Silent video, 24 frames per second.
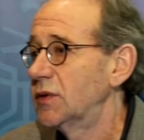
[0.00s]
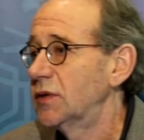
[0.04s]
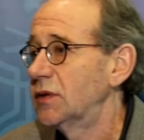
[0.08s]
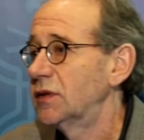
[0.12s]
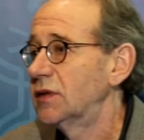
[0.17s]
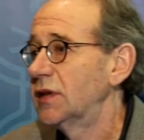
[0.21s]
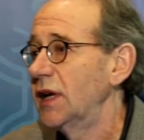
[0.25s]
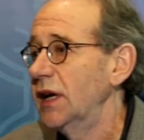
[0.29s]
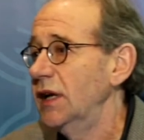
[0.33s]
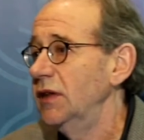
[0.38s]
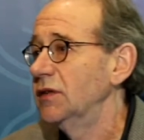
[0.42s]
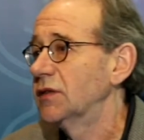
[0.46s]

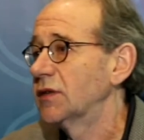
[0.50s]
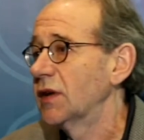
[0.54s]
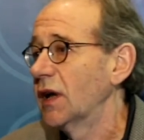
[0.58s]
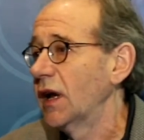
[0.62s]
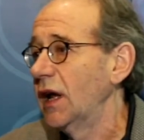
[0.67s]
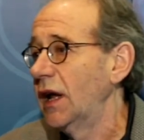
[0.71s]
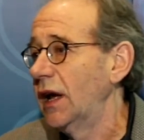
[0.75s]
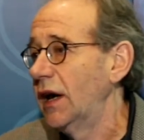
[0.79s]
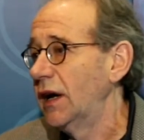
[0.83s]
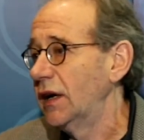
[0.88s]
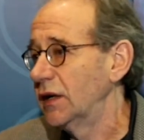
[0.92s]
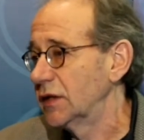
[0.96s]
tend to
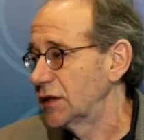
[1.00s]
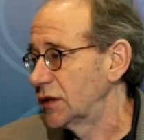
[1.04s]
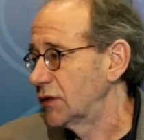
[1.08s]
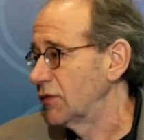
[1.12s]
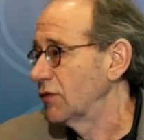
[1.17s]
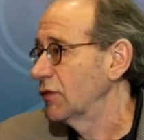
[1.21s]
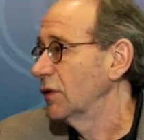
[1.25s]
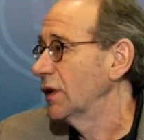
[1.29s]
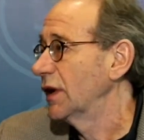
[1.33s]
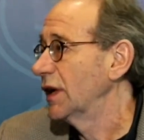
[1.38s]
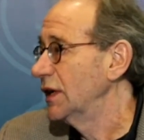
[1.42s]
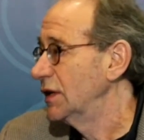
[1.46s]
last
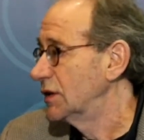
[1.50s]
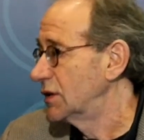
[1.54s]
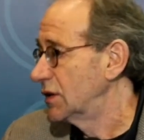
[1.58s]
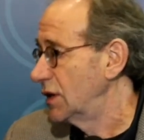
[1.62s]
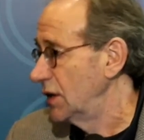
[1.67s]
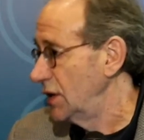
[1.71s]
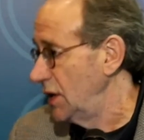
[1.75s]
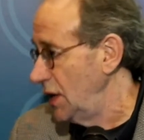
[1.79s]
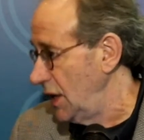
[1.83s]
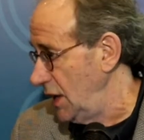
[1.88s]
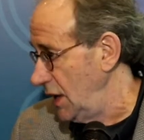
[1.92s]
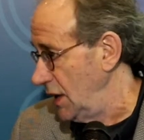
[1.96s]
for at least
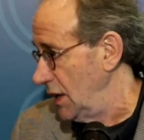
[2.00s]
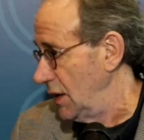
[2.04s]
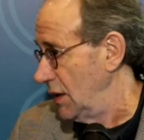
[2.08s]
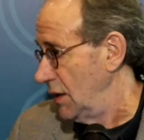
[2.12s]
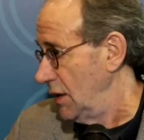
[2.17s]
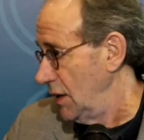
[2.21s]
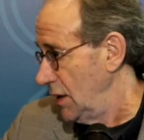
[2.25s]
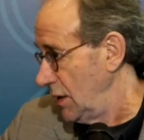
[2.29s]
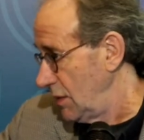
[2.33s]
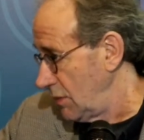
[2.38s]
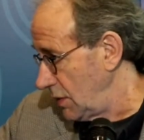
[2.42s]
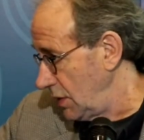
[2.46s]
a year.
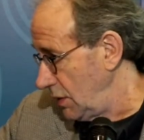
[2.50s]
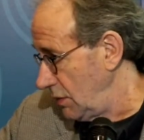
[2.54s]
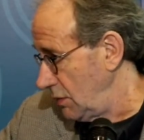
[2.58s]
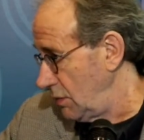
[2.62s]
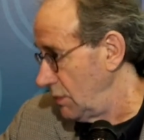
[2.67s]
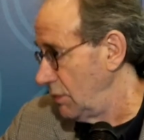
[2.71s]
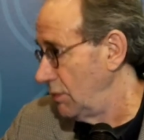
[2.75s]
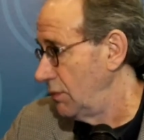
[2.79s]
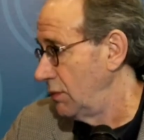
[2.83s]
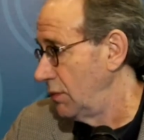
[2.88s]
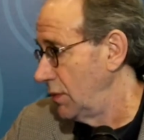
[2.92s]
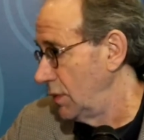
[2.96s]
When
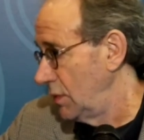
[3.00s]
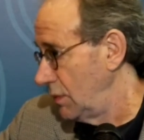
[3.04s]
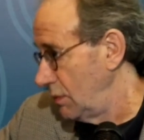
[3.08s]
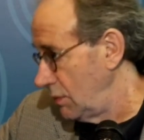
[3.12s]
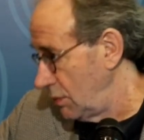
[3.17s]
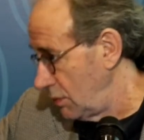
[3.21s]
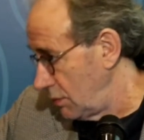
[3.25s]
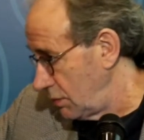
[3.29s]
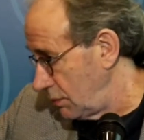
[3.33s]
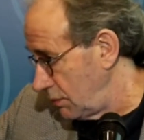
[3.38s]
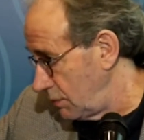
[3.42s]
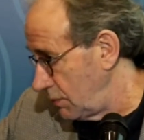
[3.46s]

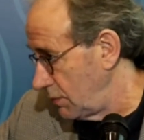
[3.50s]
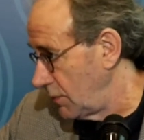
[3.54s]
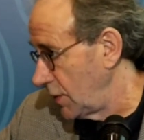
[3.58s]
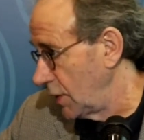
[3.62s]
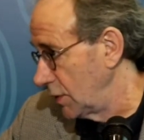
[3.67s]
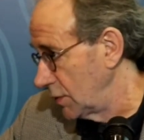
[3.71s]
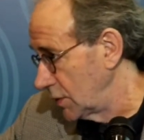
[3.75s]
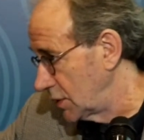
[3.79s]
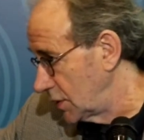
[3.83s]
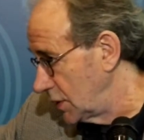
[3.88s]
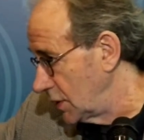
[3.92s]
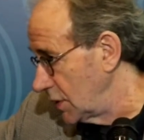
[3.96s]

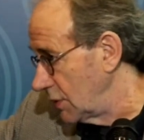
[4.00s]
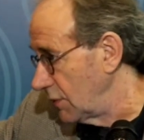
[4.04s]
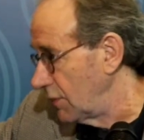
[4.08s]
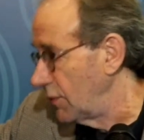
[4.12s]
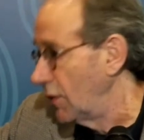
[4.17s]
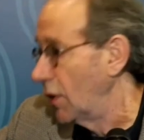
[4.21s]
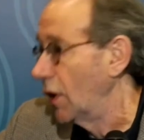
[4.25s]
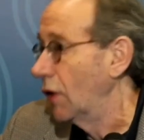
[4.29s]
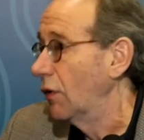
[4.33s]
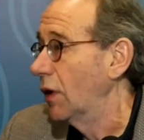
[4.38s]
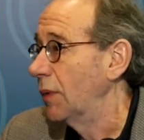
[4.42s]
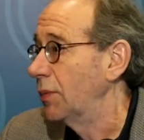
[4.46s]
folks did a
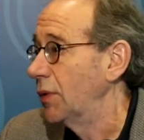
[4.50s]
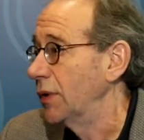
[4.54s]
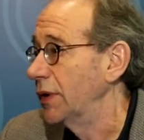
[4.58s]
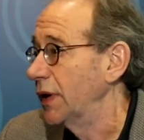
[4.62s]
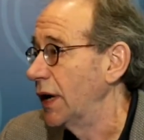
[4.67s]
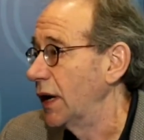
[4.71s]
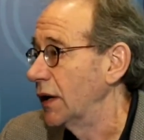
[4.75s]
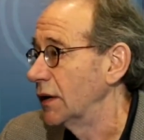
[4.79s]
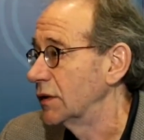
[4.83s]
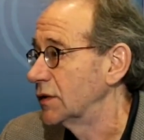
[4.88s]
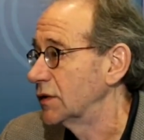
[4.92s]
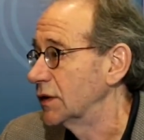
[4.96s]
follow-up
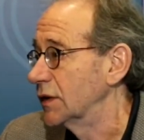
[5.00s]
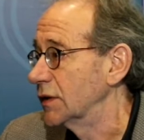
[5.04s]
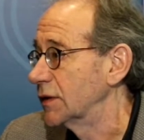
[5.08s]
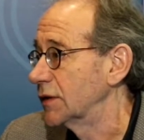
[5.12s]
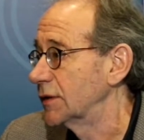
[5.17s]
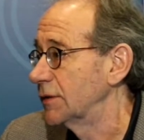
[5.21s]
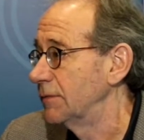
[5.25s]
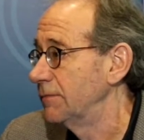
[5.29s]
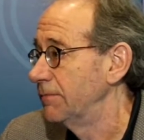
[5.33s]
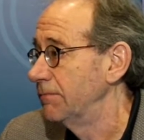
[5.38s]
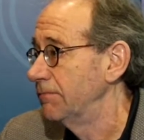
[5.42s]
analysis.